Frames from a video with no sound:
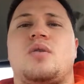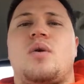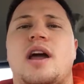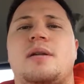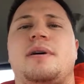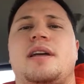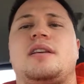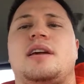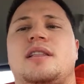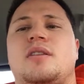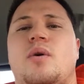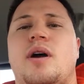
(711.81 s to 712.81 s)
Quite a bit to
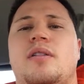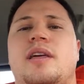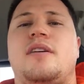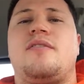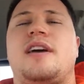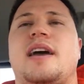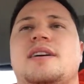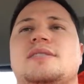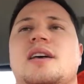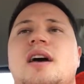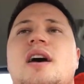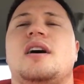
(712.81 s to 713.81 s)
get an oil leak
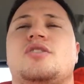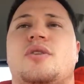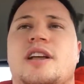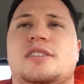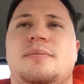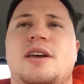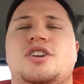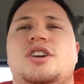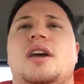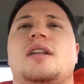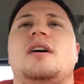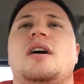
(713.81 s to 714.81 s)
fixed,
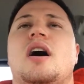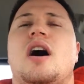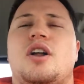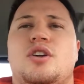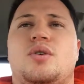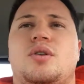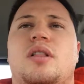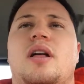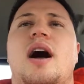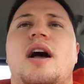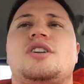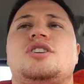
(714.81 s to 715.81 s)
transmission, a new
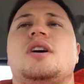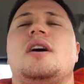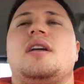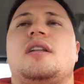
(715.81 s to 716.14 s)
clutch.